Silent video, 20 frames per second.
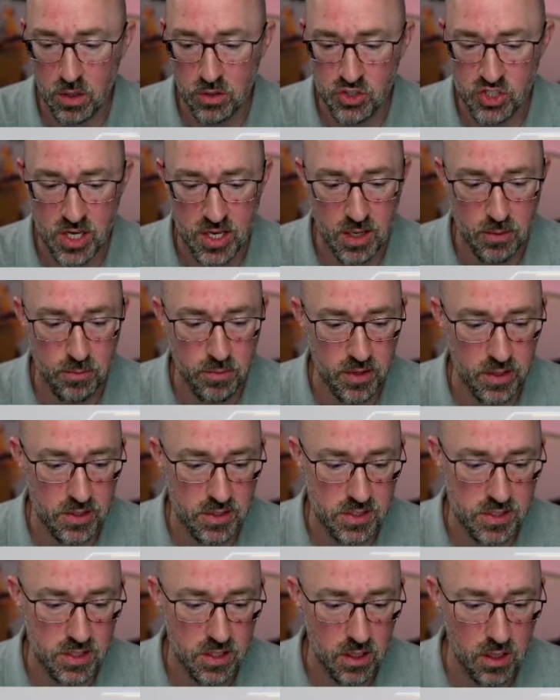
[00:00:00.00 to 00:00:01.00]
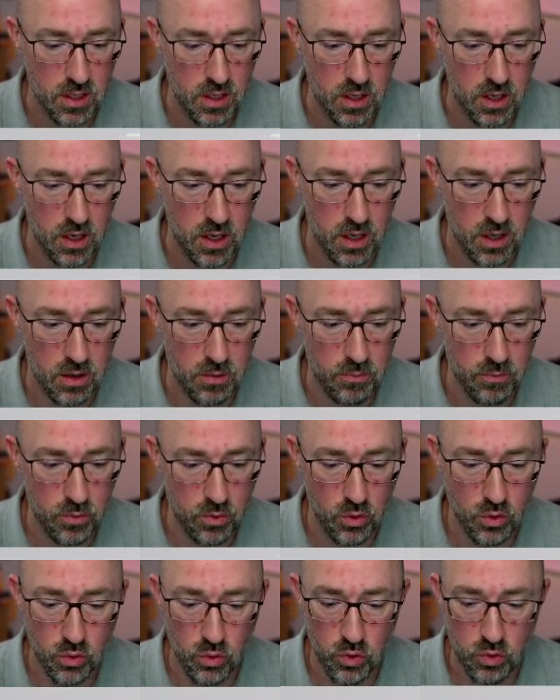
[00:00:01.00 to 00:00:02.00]
Champions
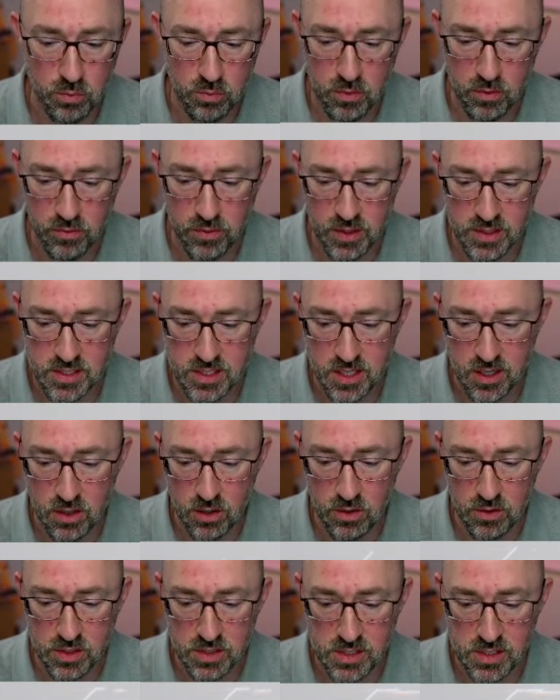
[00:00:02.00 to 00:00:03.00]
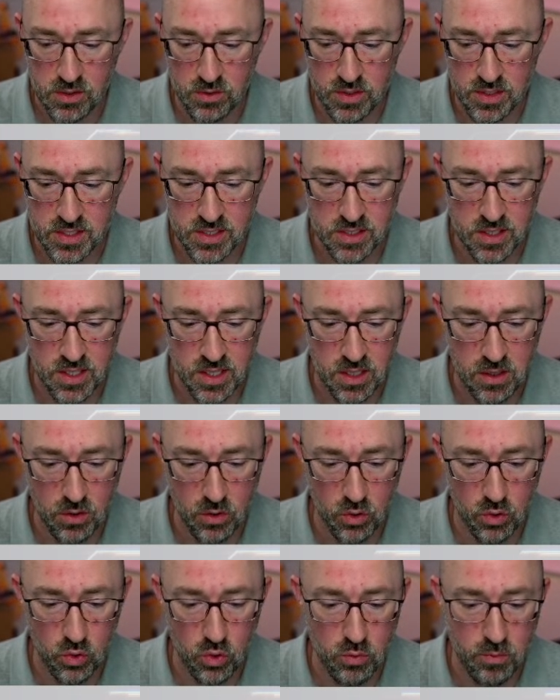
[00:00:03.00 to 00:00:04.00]
group that's here, and so this is the
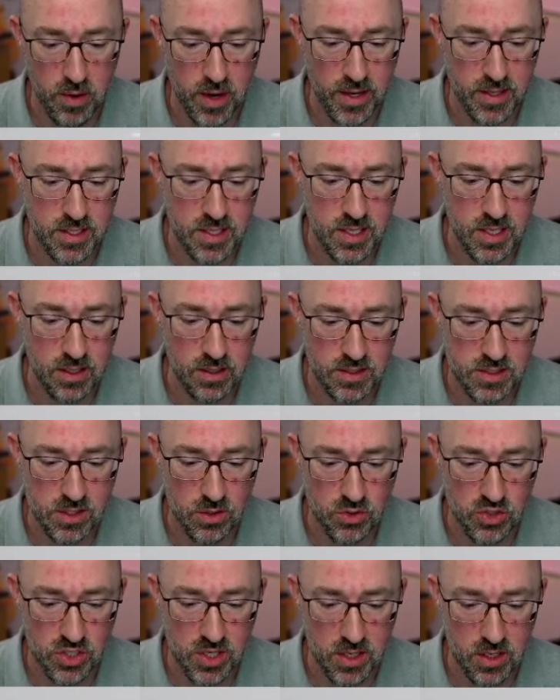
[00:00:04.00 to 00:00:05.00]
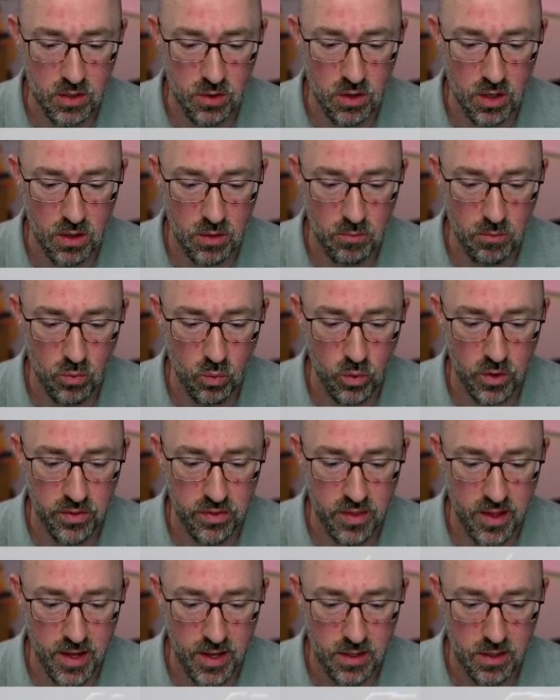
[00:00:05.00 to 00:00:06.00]
group ID associated
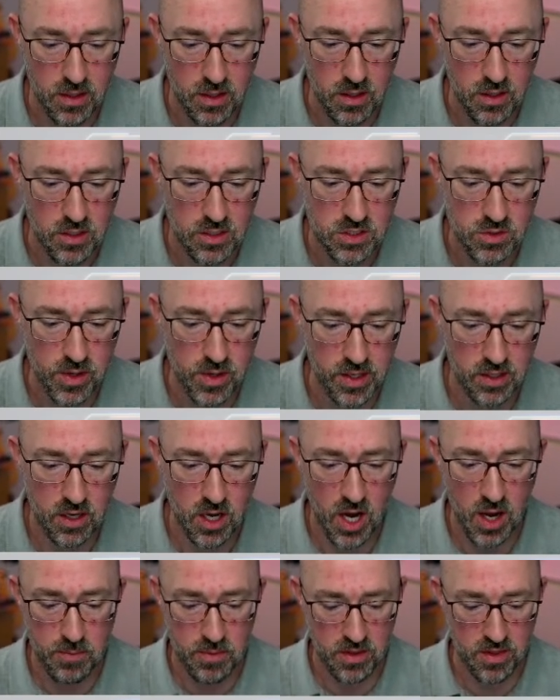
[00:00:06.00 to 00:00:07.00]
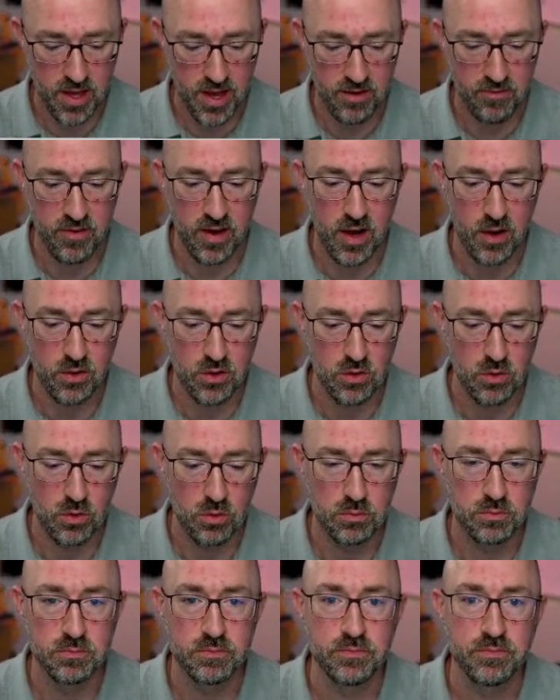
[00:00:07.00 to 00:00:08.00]
with that. So I can copy that
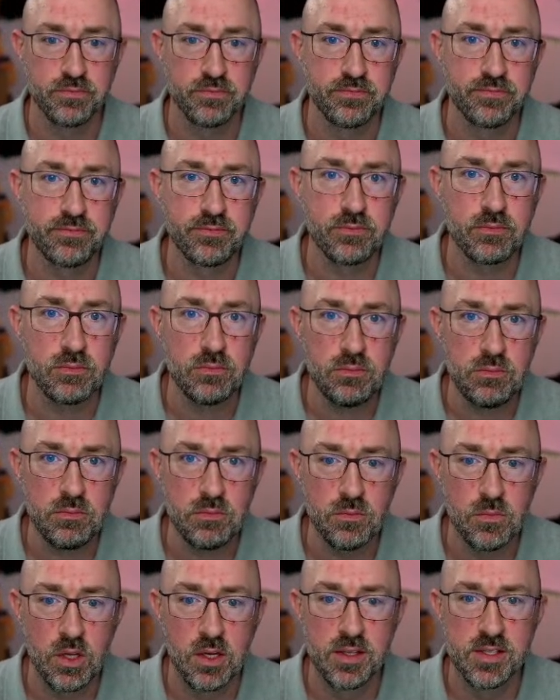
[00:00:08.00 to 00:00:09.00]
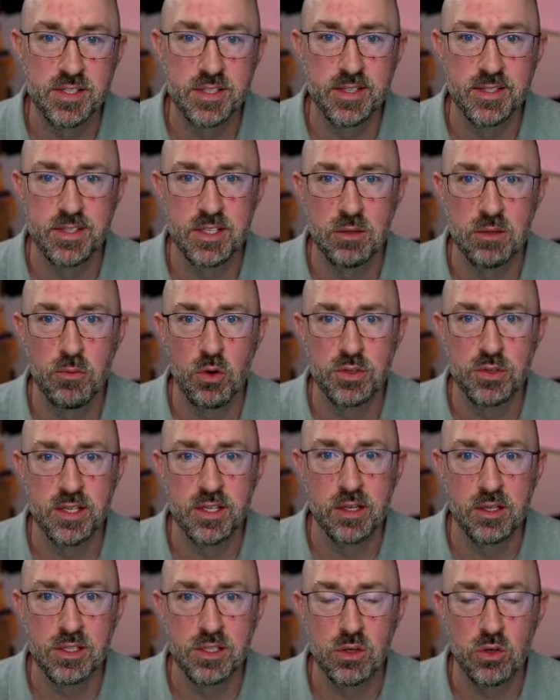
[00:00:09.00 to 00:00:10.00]
value, and this is a demo
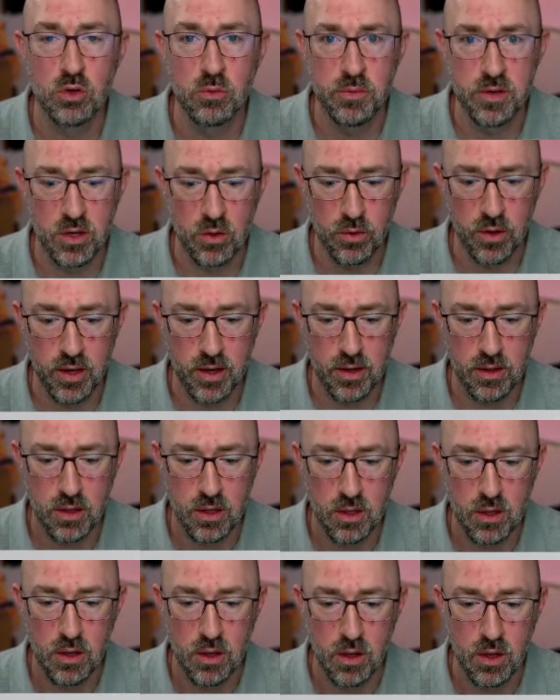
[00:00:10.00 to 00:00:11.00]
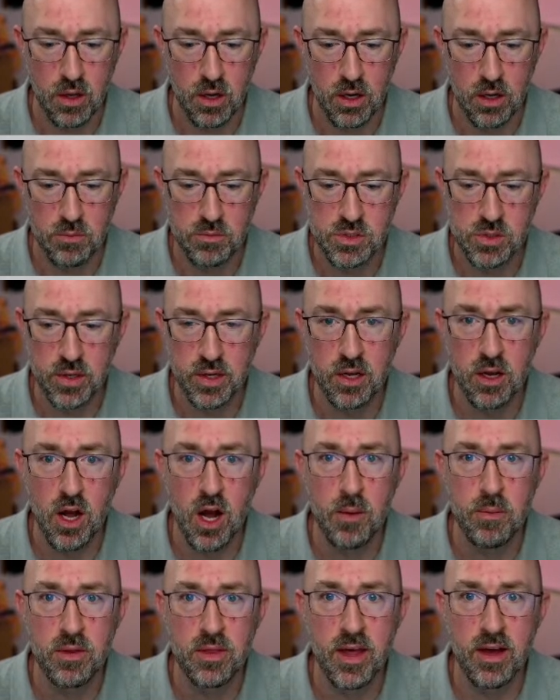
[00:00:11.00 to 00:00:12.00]
tenant, so it'll be okay. So I can
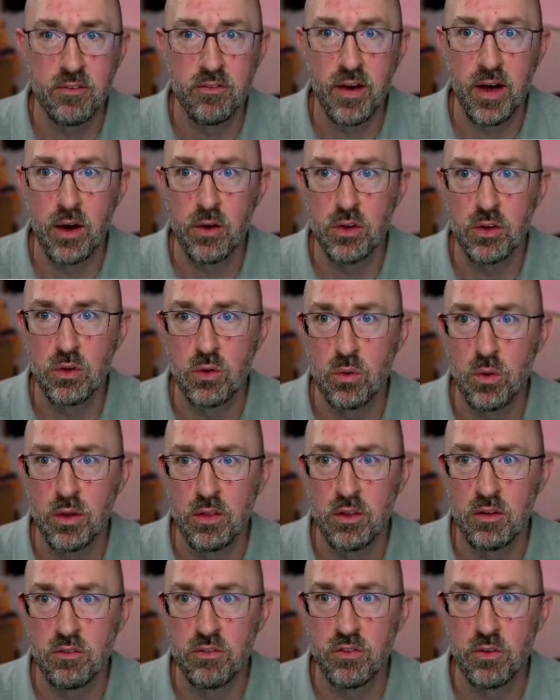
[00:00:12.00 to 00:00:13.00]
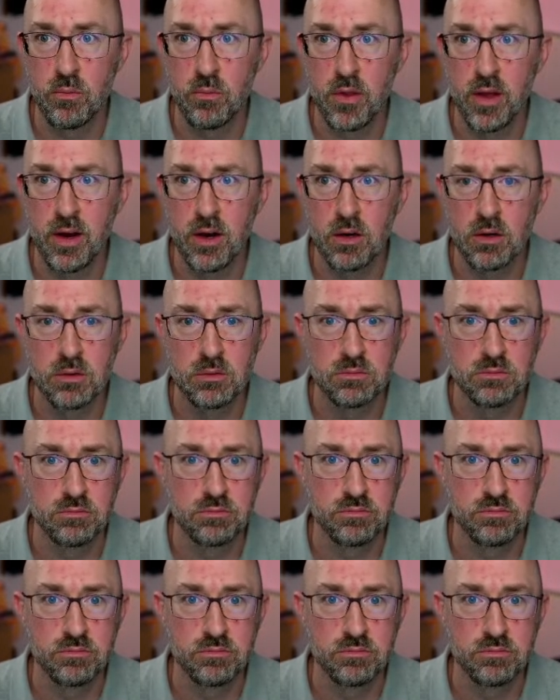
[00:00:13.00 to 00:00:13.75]
copy that value, and then from there,